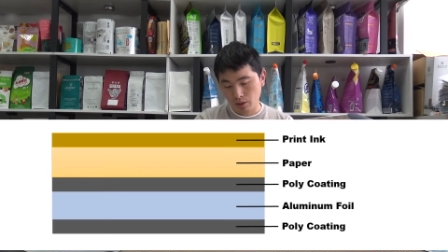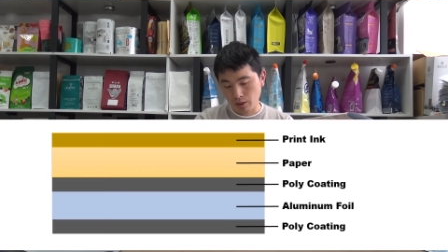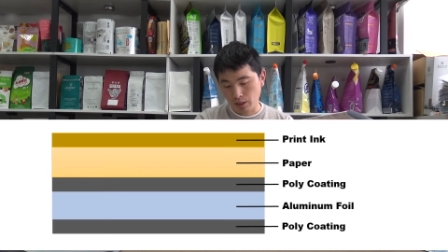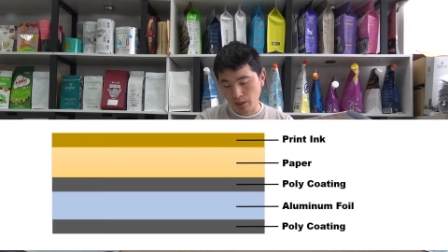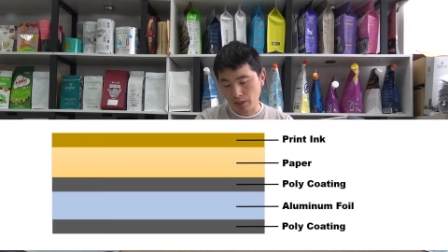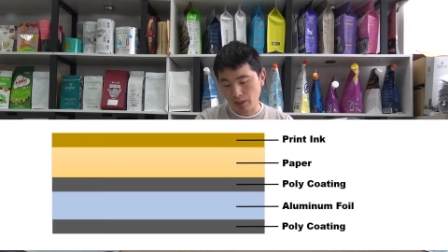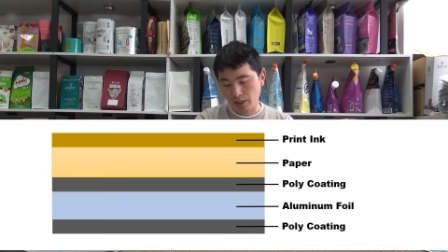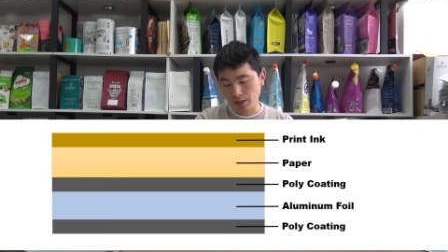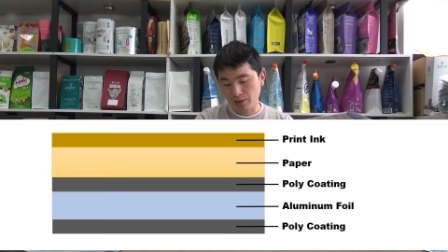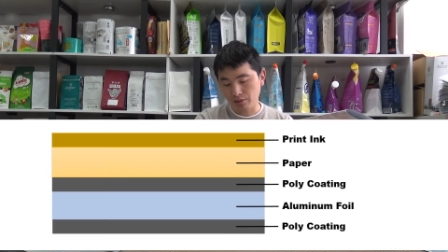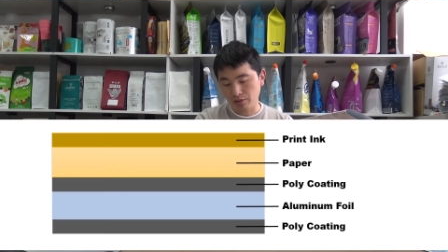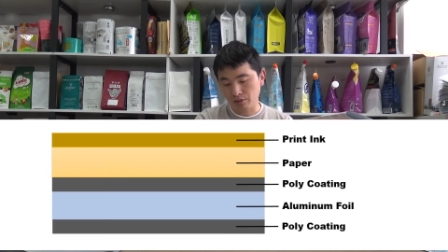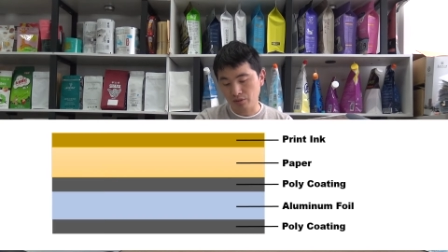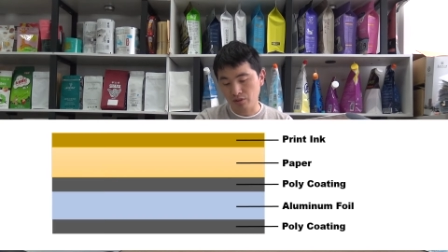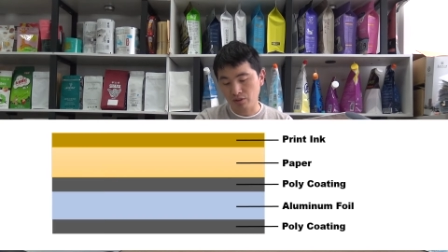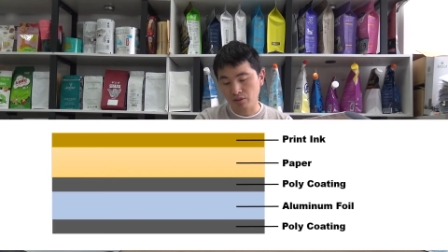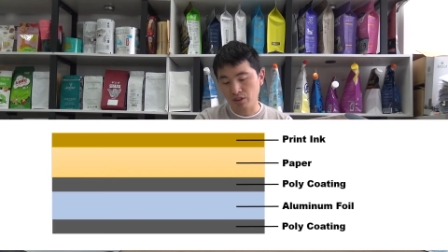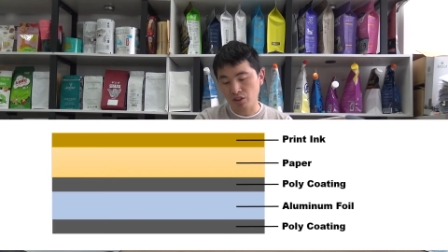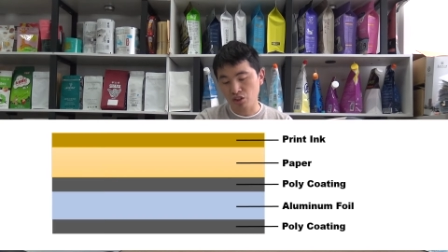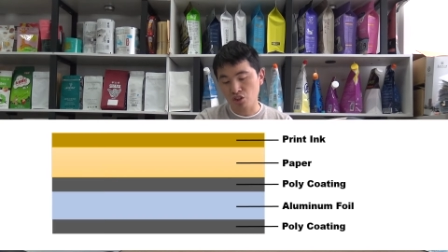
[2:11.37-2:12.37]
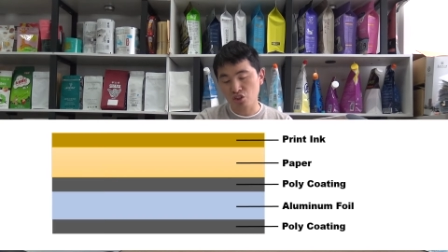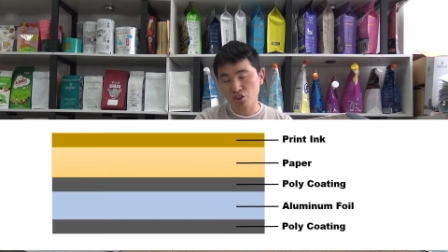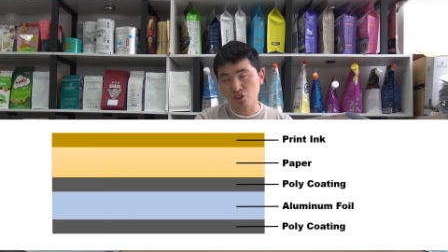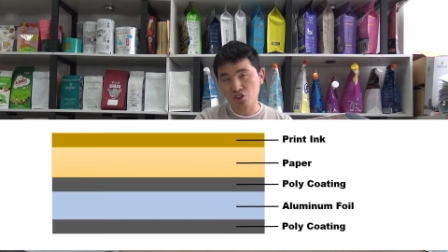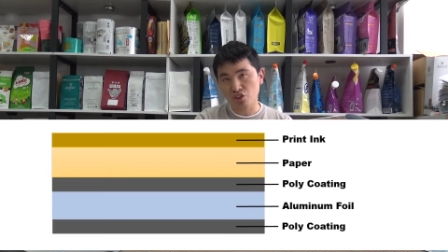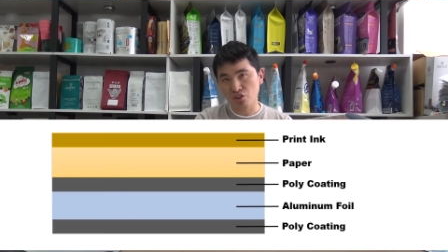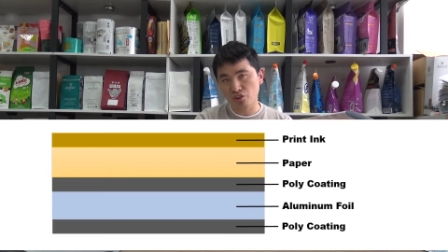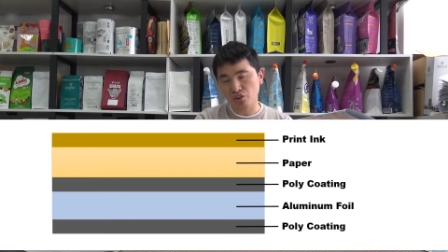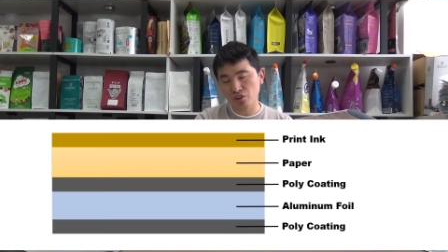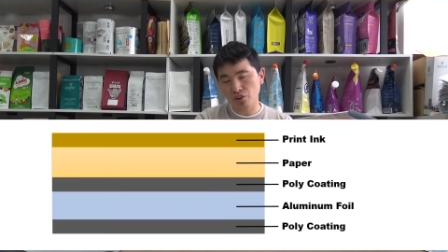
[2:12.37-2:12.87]
and the
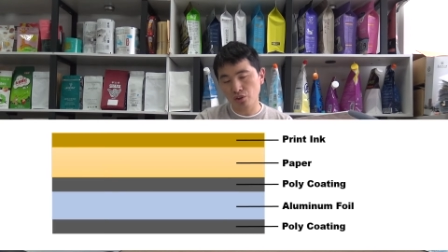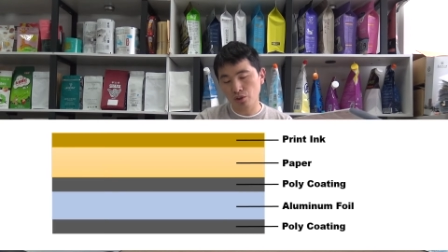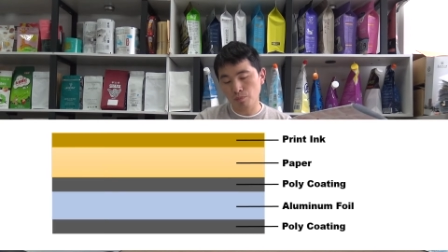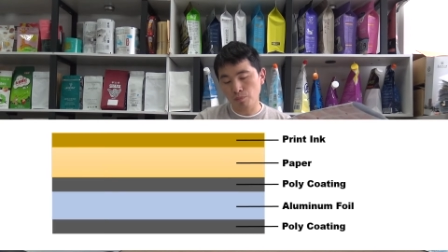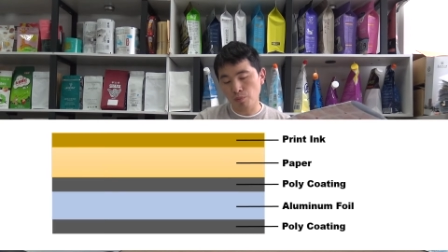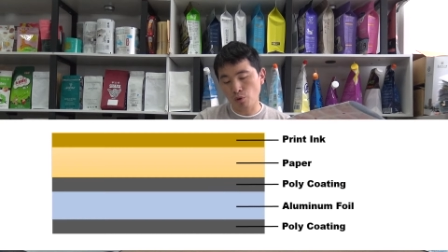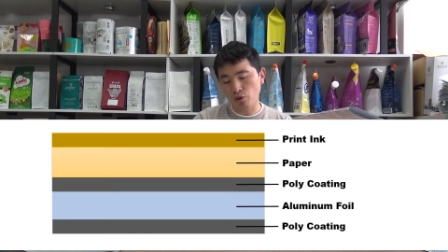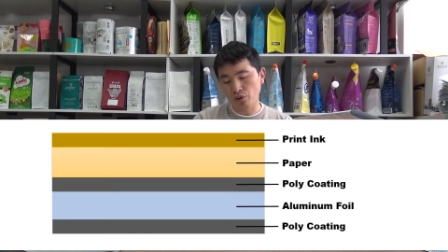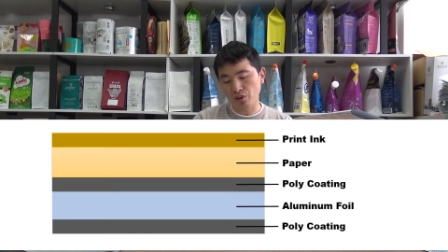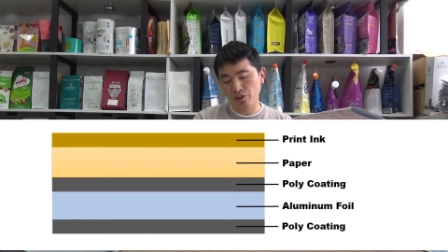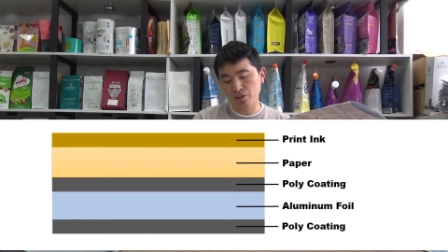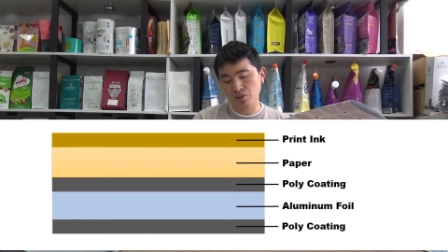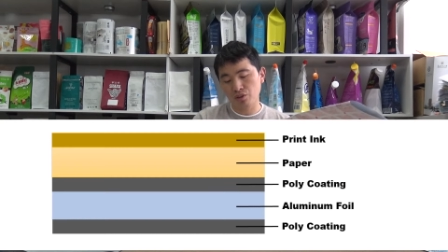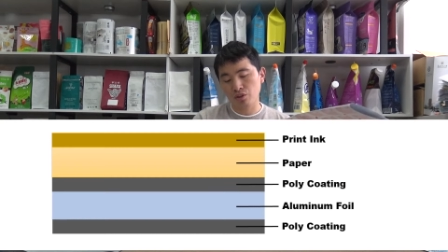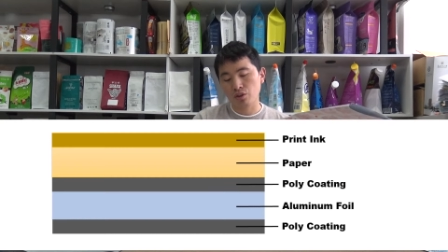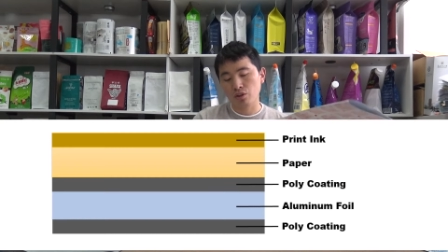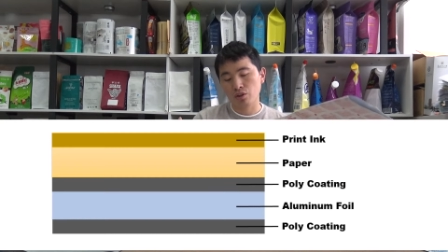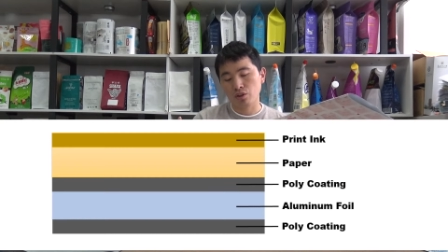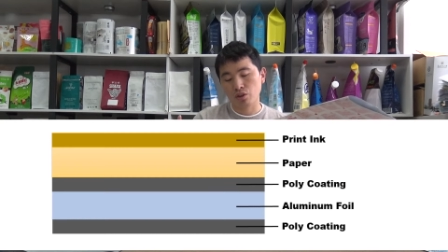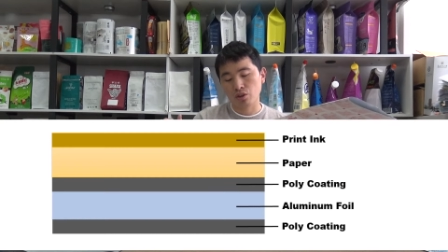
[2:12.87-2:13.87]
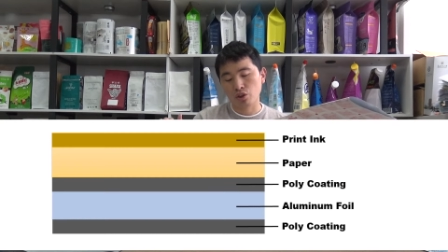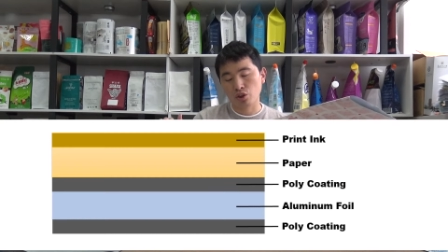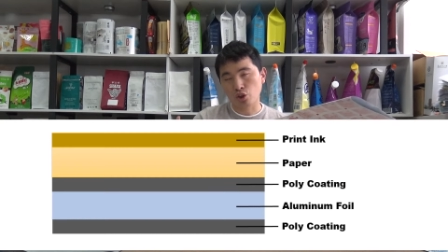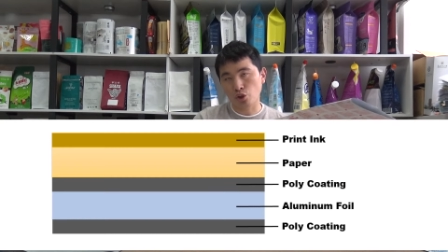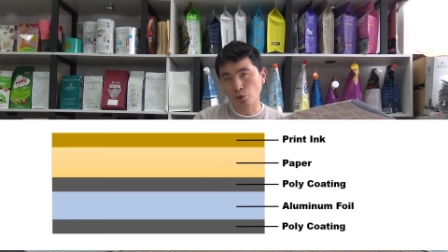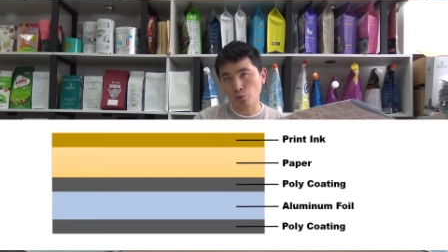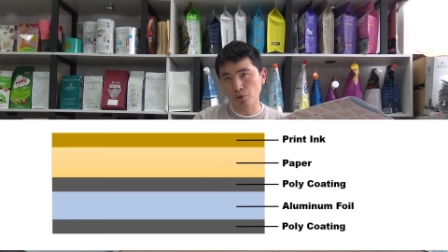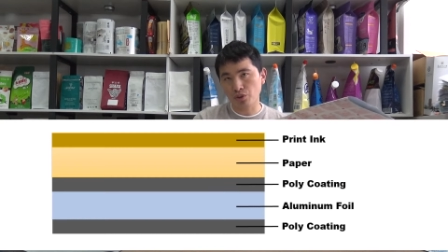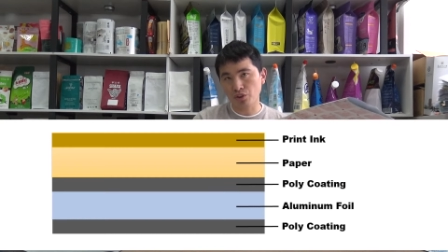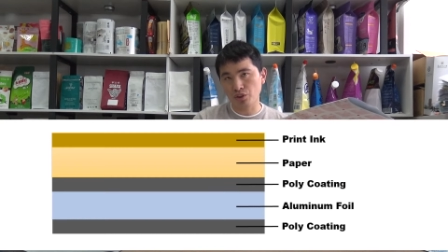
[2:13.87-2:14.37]
inner
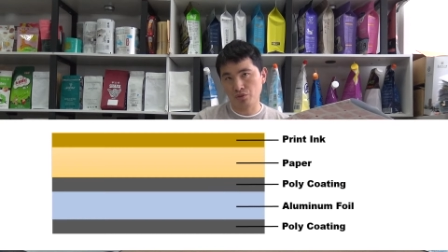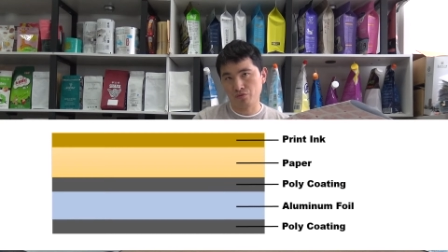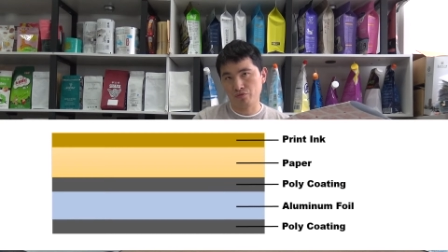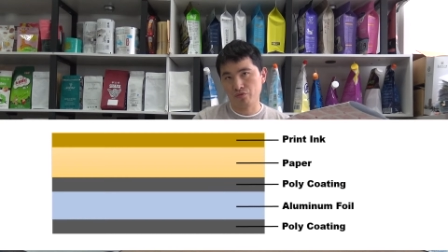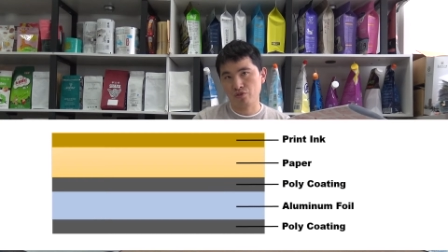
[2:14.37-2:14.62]
polycoating